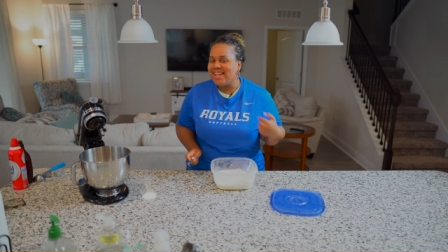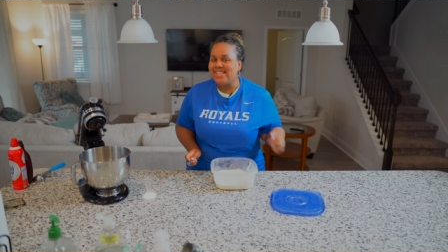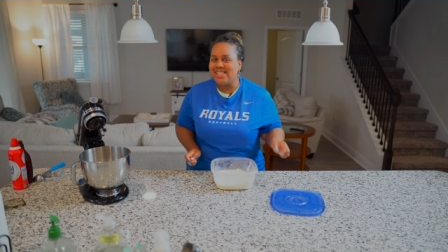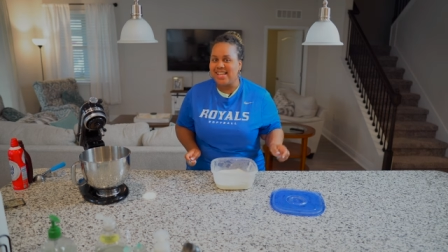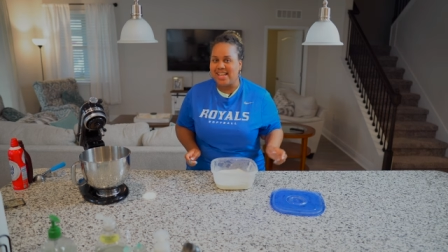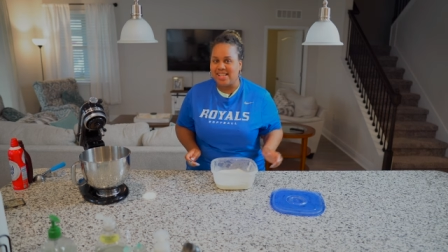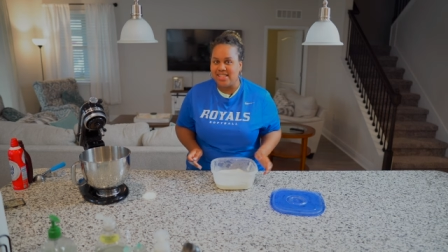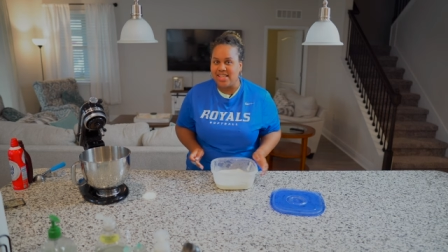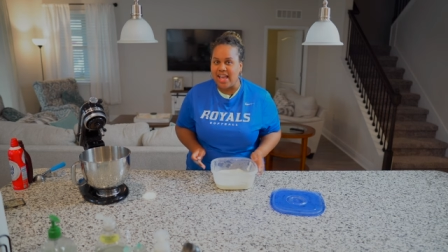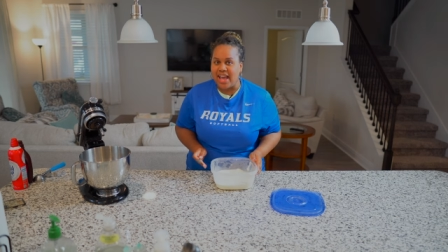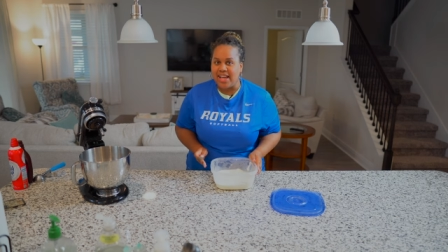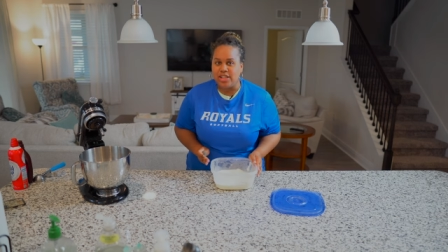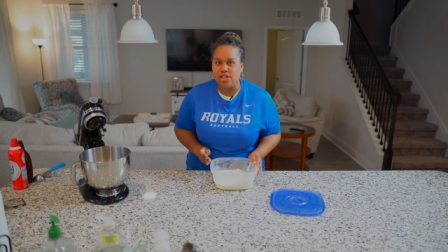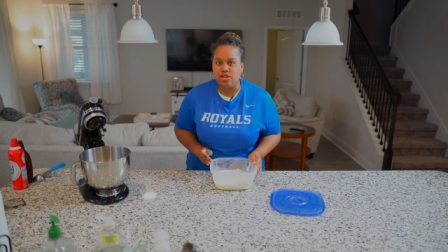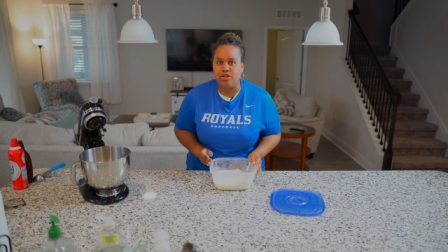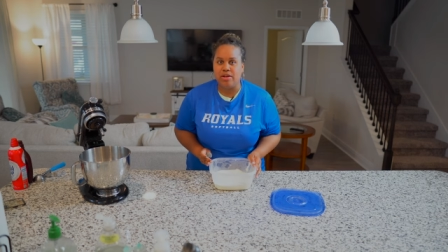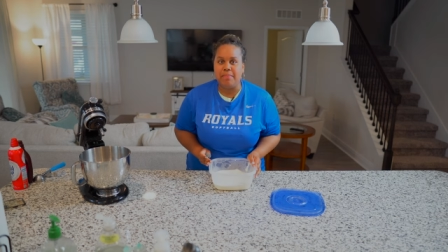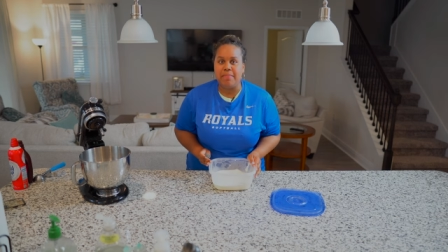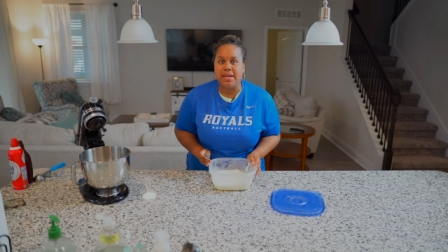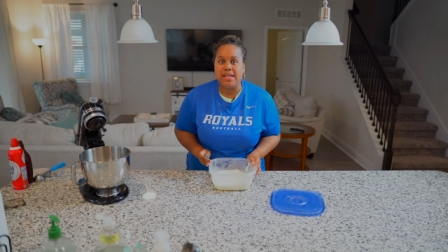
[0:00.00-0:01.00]
taste the ice
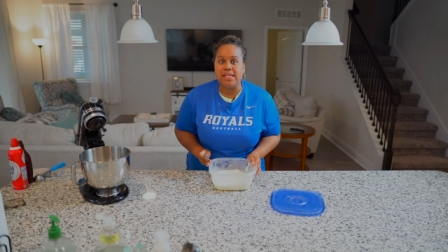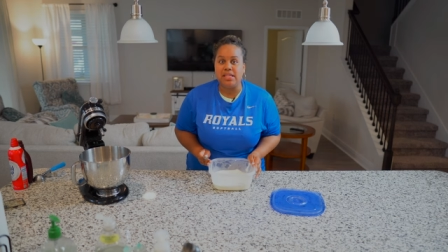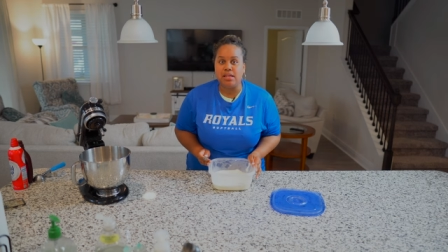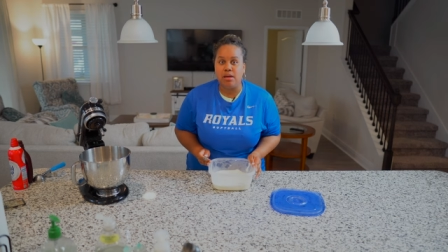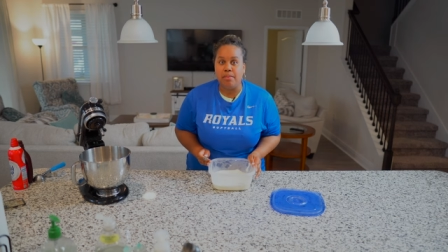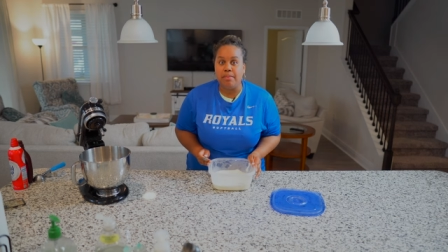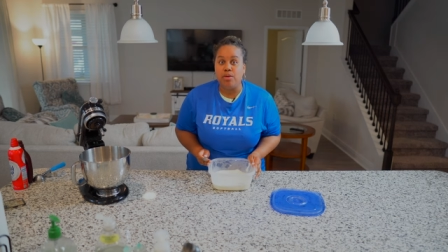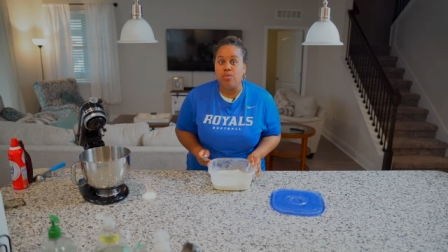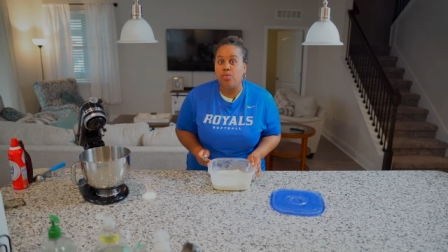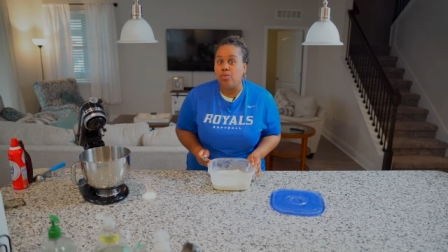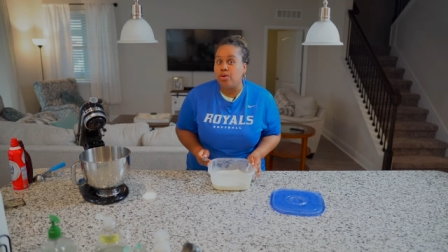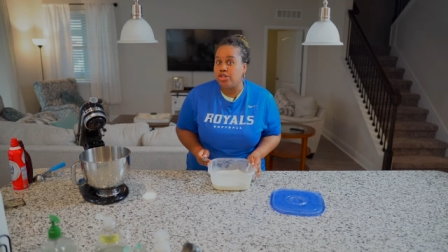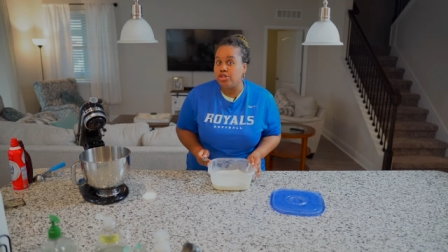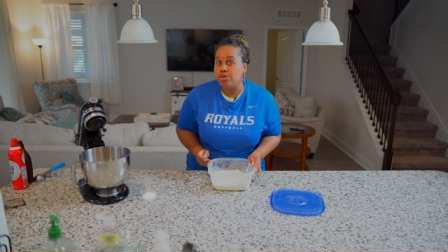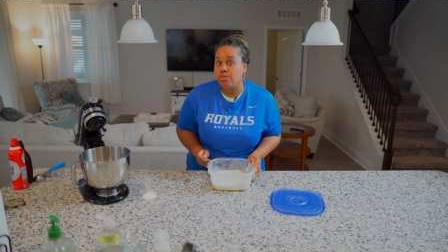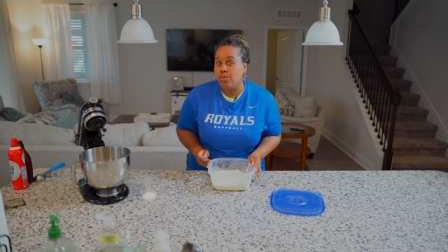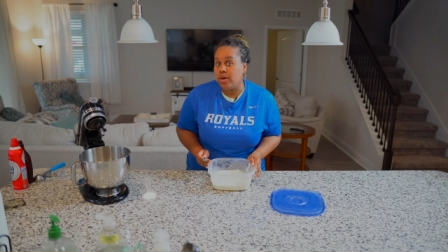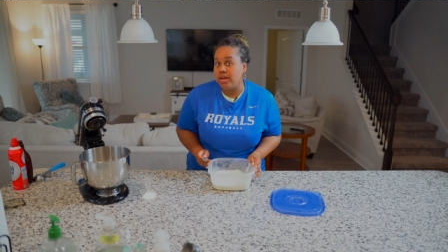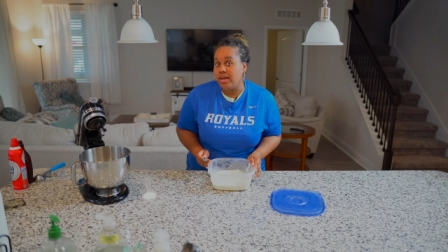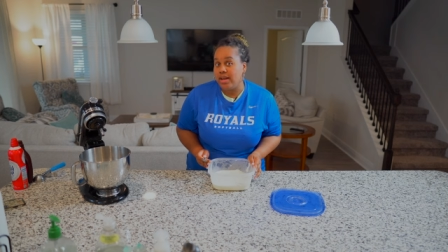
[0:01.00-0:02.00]
cream and tell me
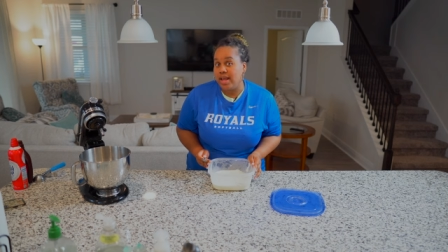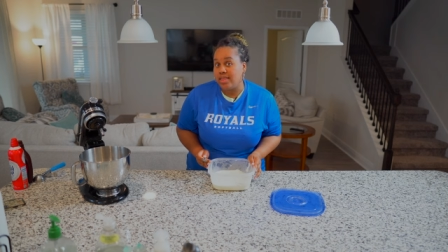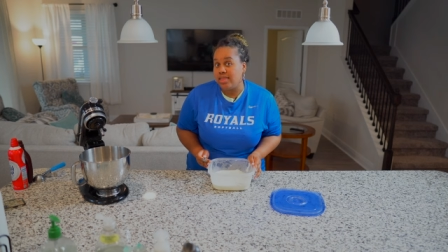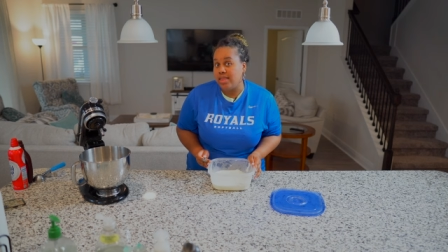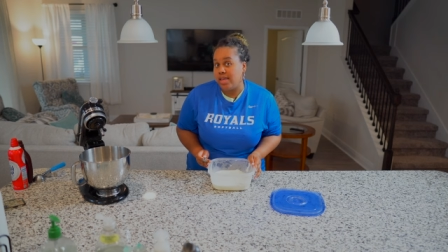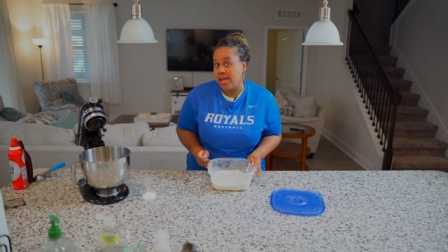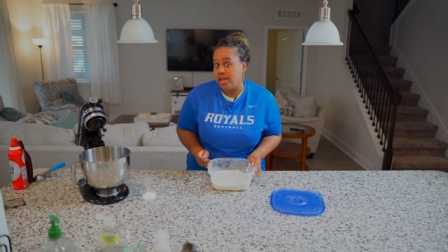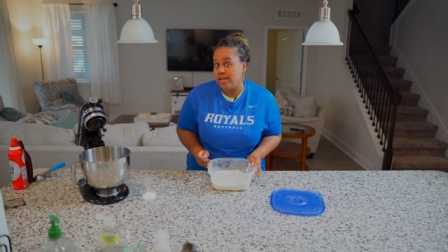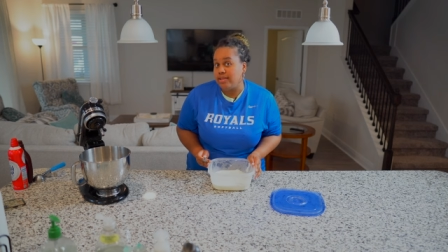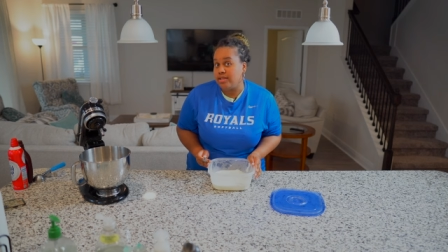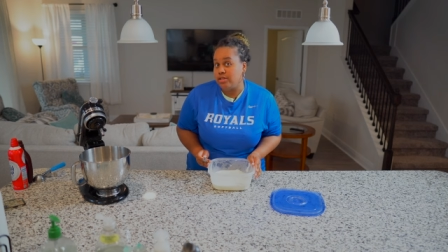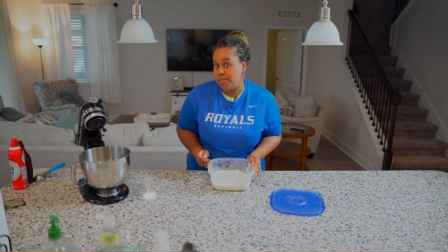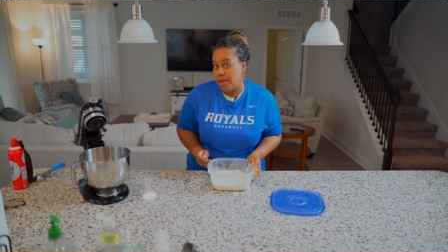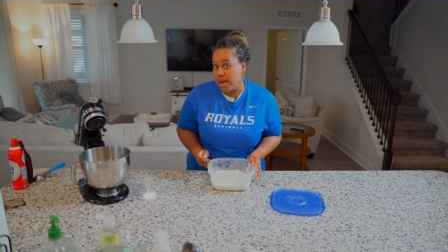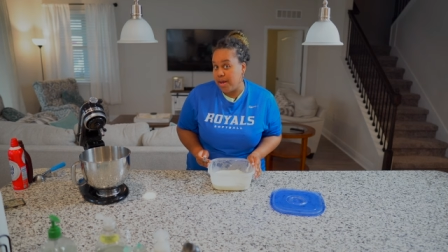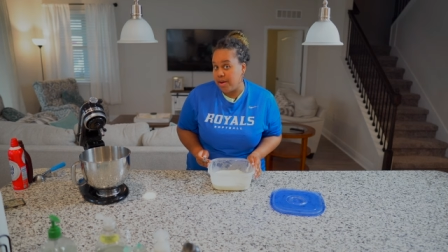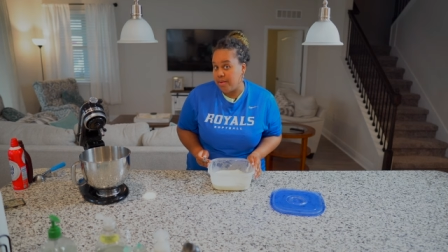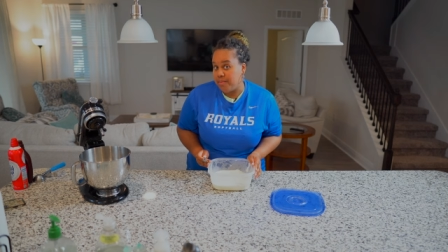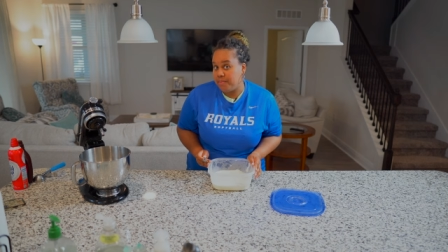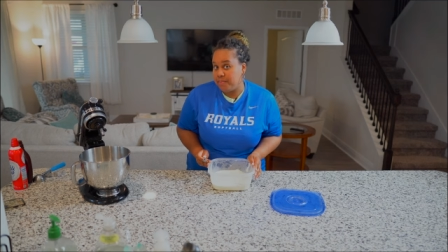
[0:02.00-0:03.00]
which one they think is
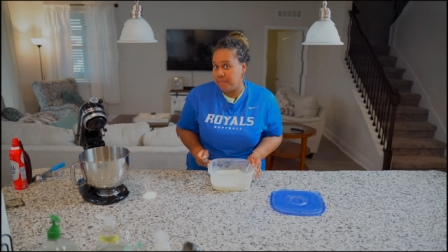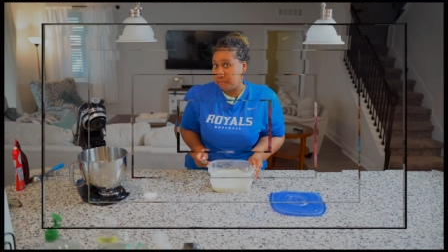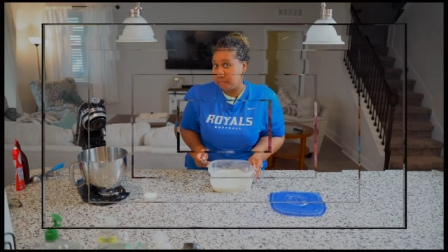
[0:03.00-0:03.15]
better.